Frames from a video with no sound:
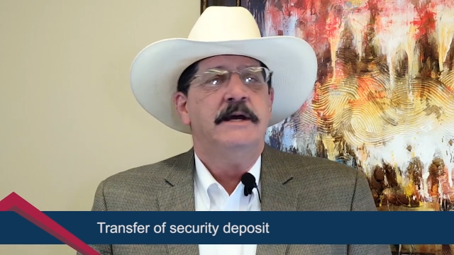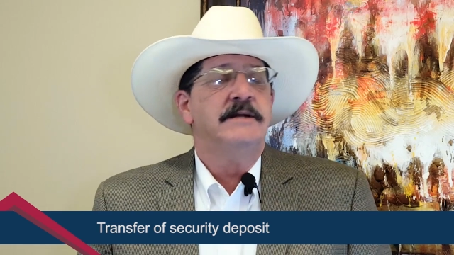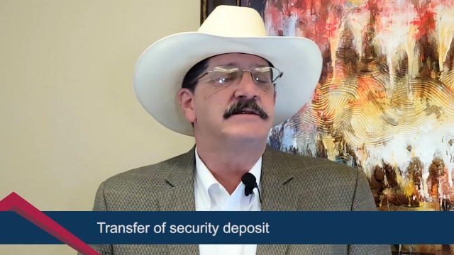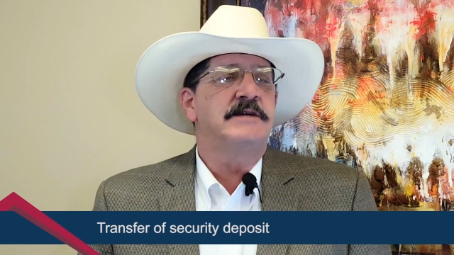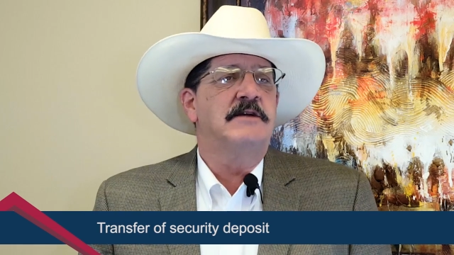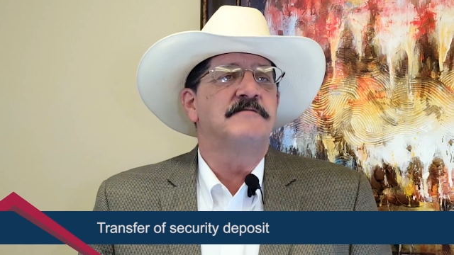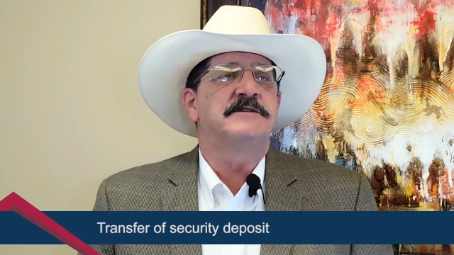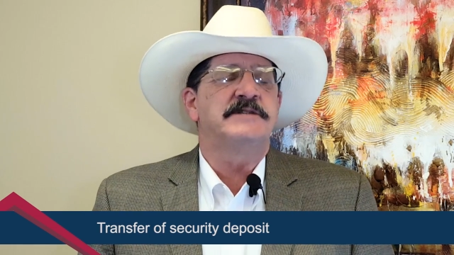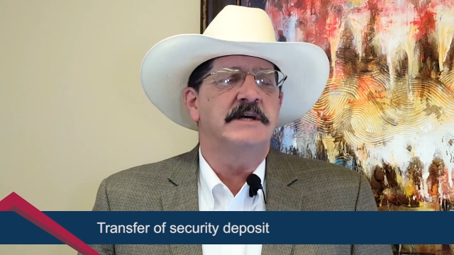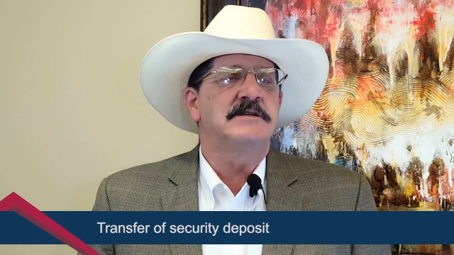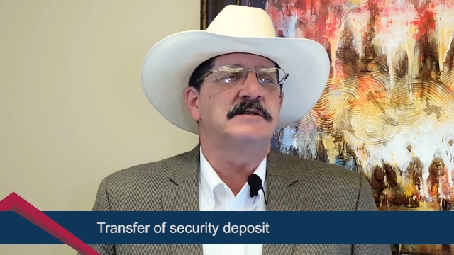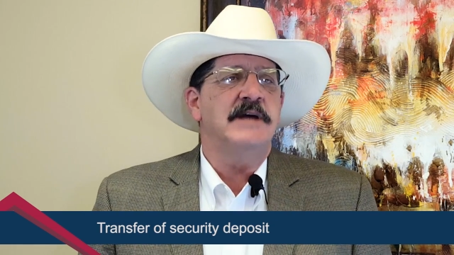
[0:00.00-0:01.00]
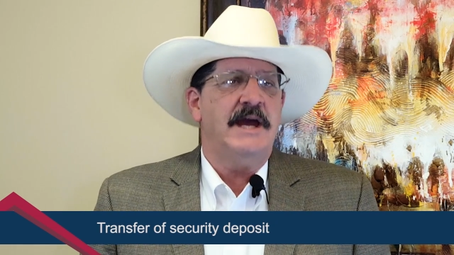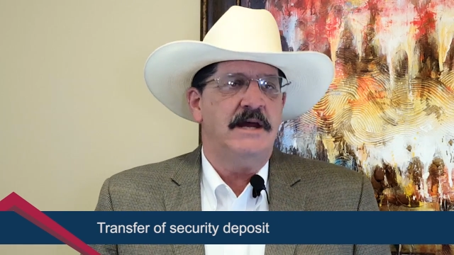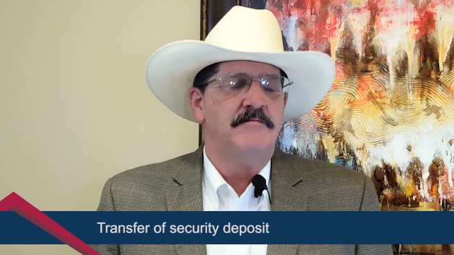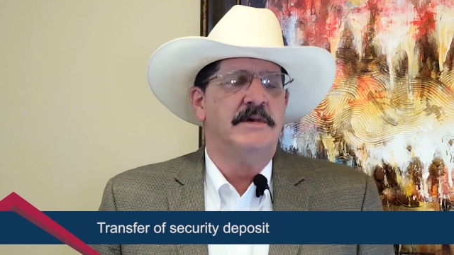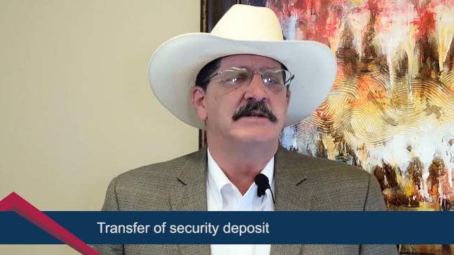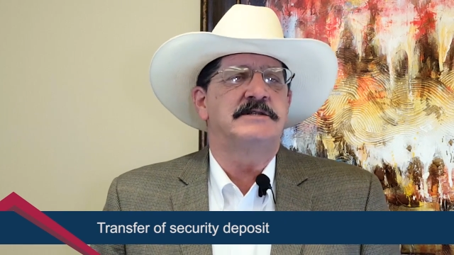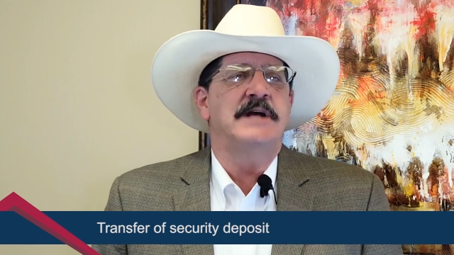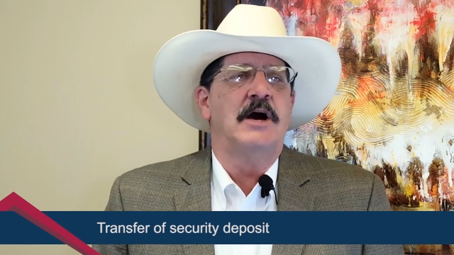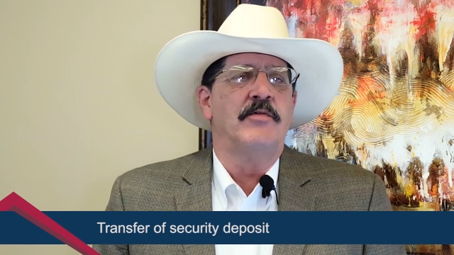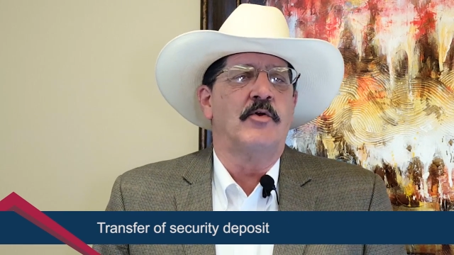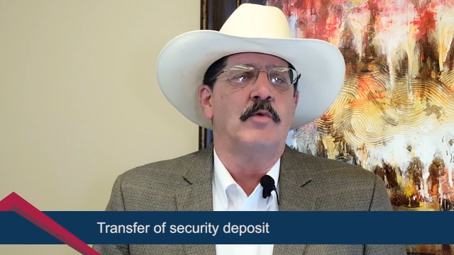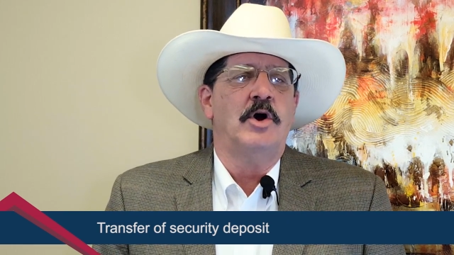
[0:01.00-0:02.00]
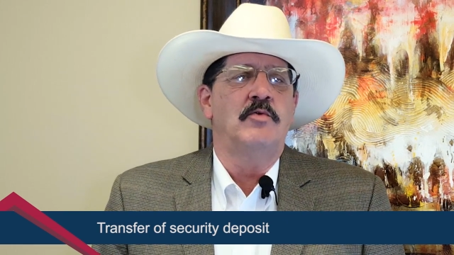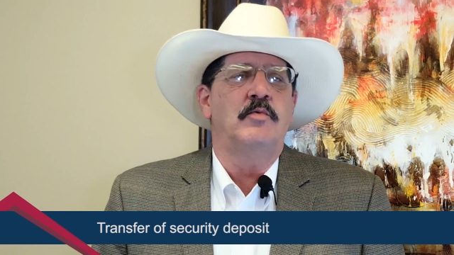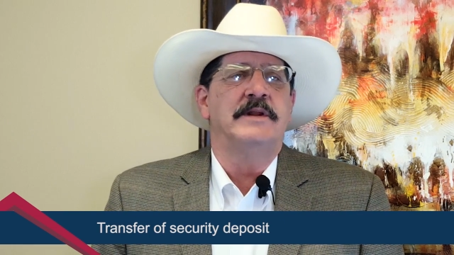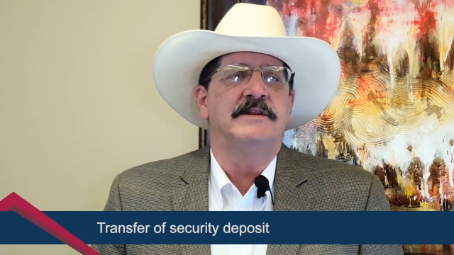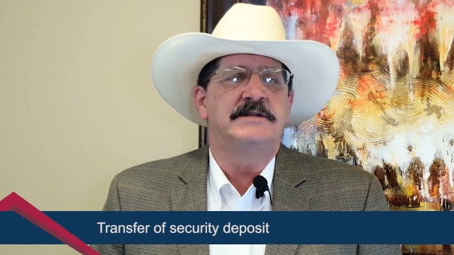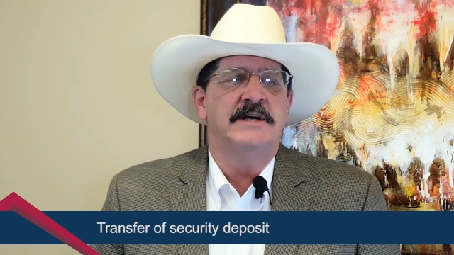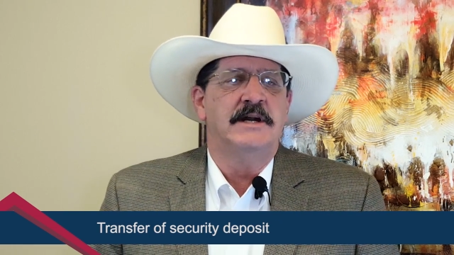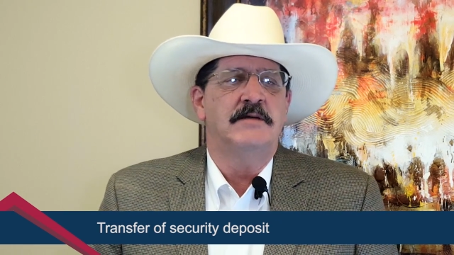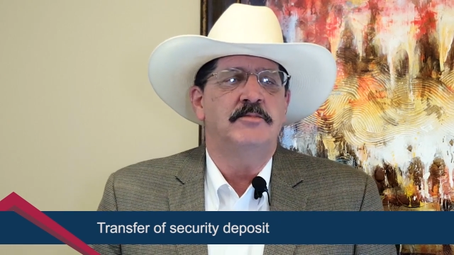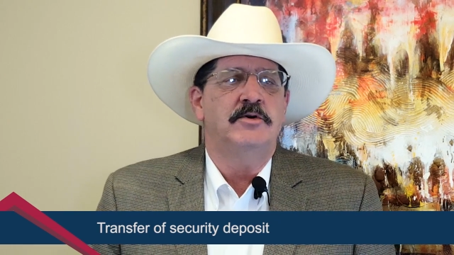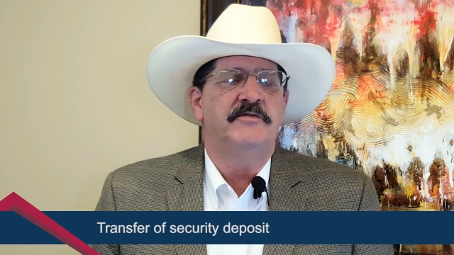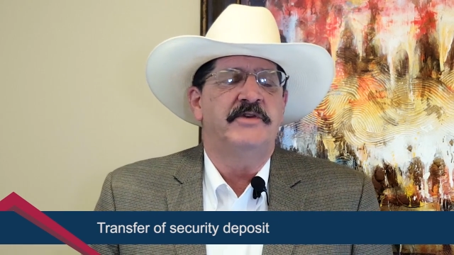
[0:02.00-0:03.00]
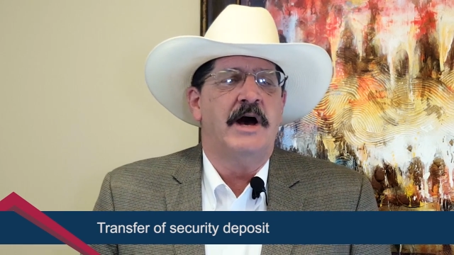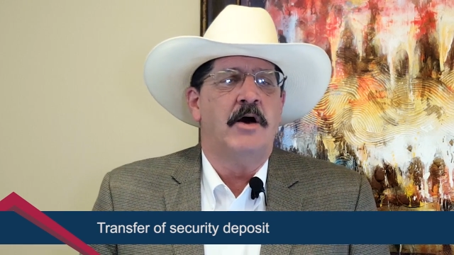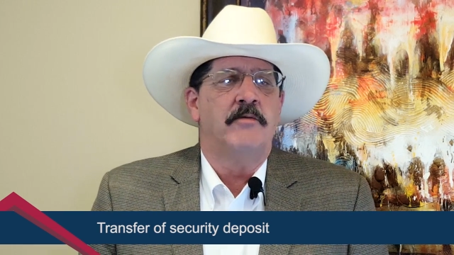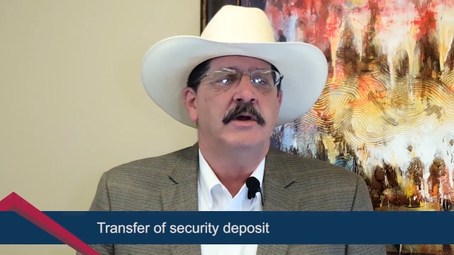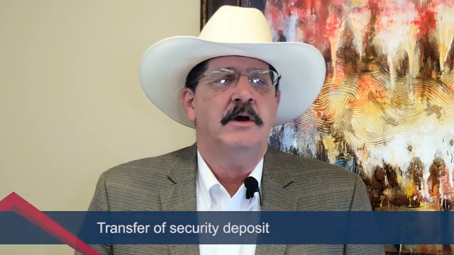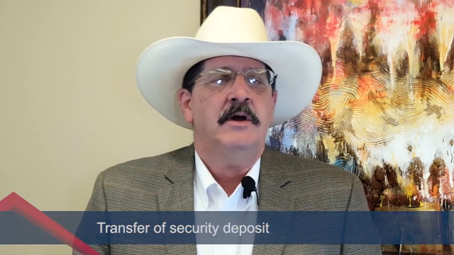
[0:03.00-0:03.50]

instead of 6 to 8 months down the road when the tenant moves out.